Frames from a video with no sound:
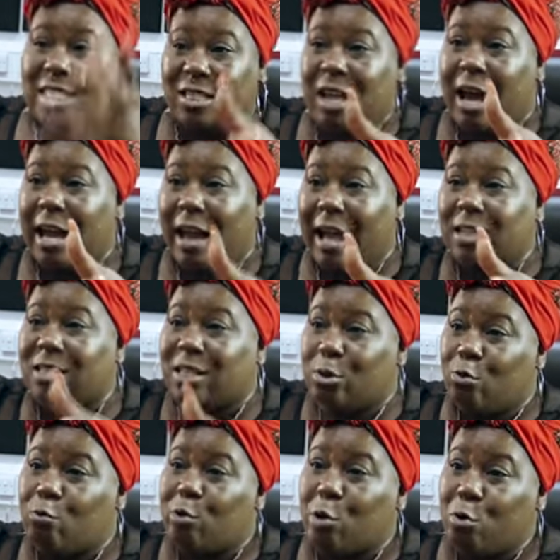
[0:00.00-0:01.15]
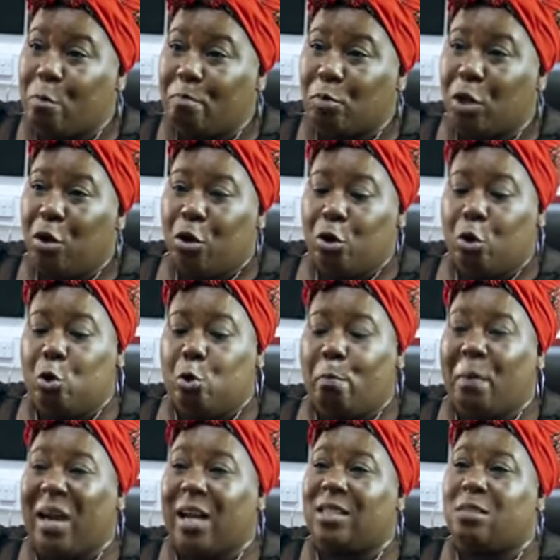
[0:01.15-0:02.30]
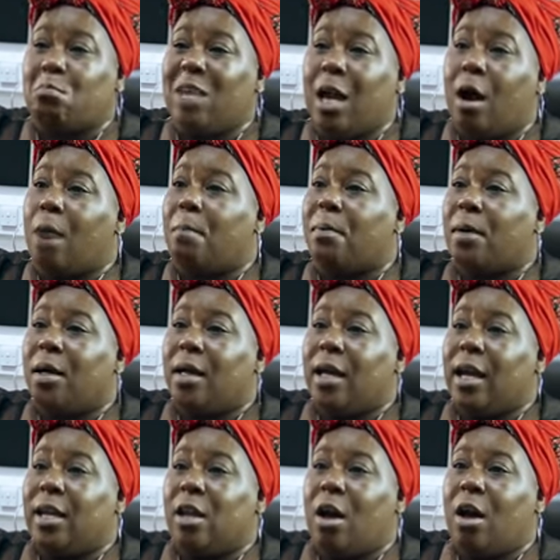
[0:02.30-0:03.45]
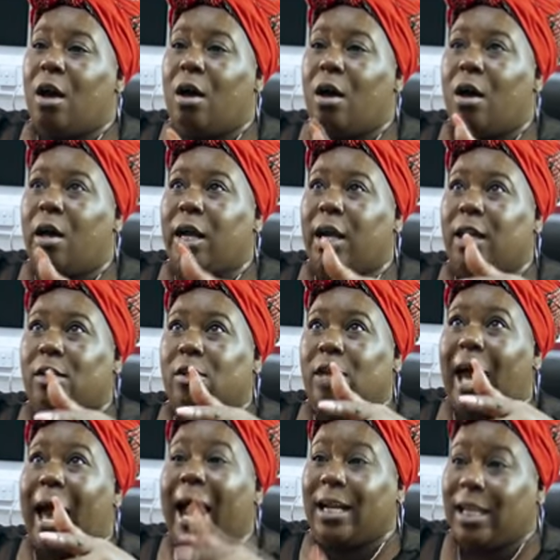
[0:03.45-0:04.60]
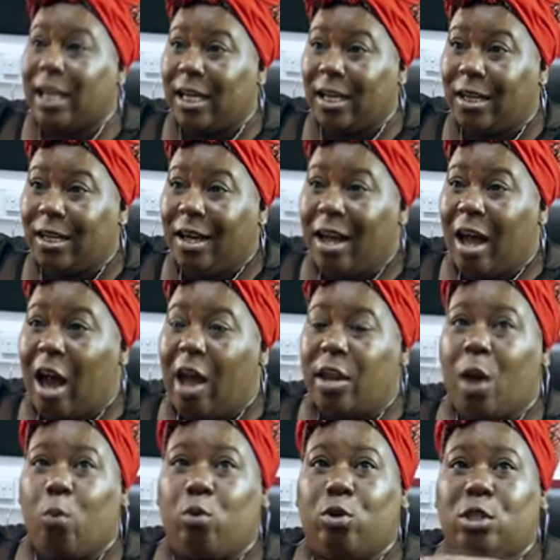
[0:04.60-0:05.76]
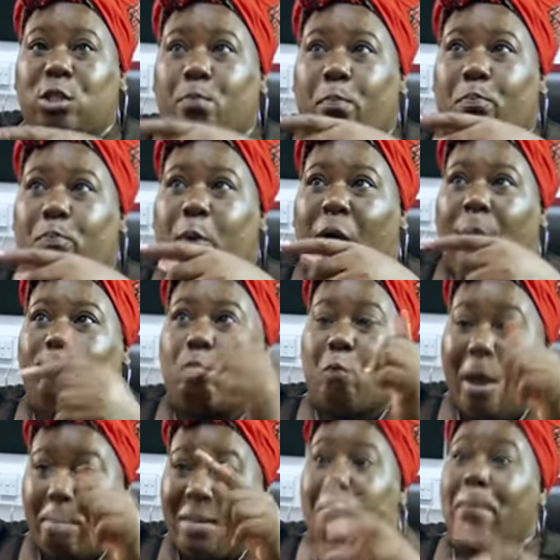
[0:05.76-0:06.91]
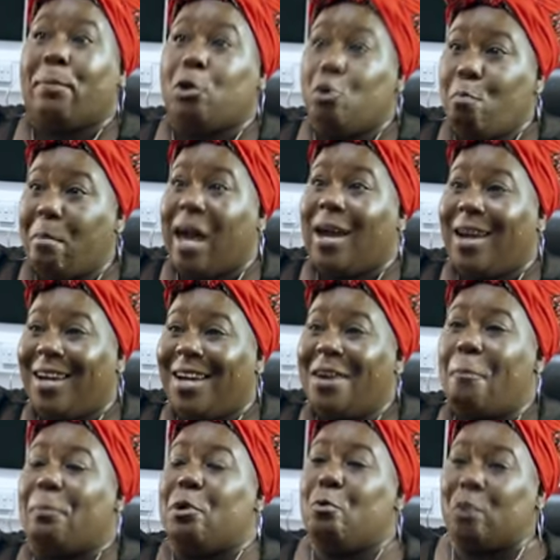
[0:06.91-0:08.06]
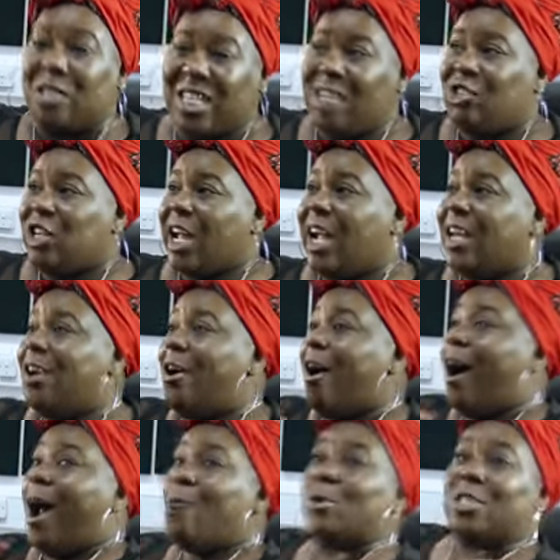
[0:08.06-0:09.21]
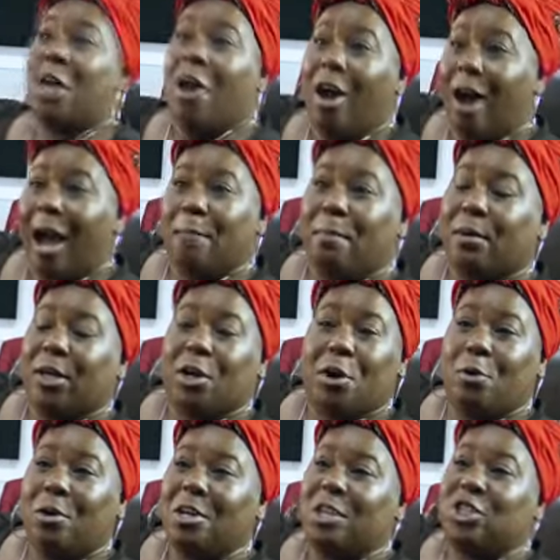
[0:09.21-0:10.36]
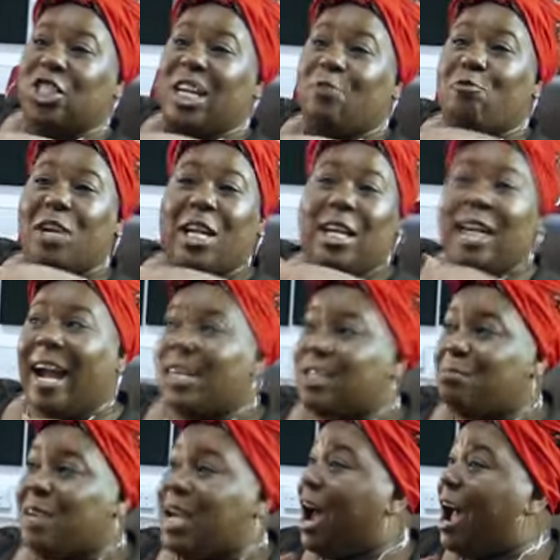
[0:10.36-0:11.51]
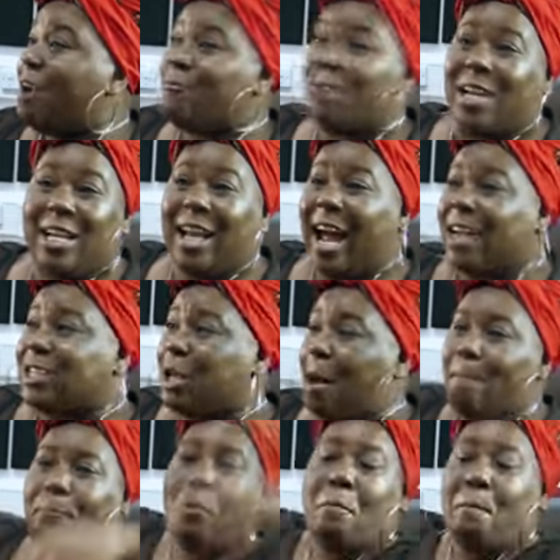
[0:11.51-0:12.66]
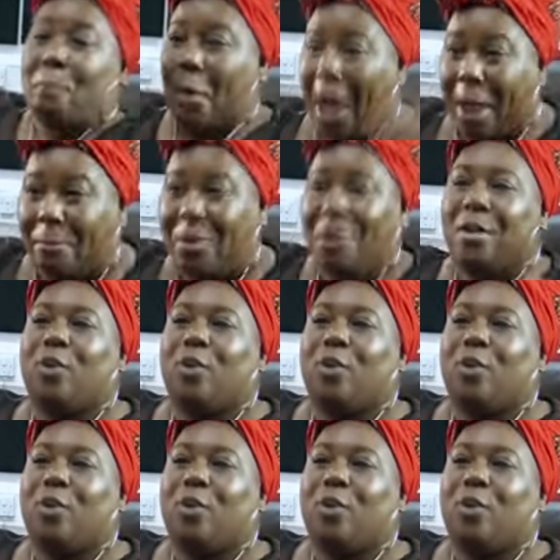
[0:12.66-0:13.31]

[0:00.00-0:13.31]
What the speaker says: Night at Deal Real, who picked me up in Hackney, and I was when me and Blue met. Blue was DJing, I was her hype girl. She really liked me, I really liked her. Boom bam.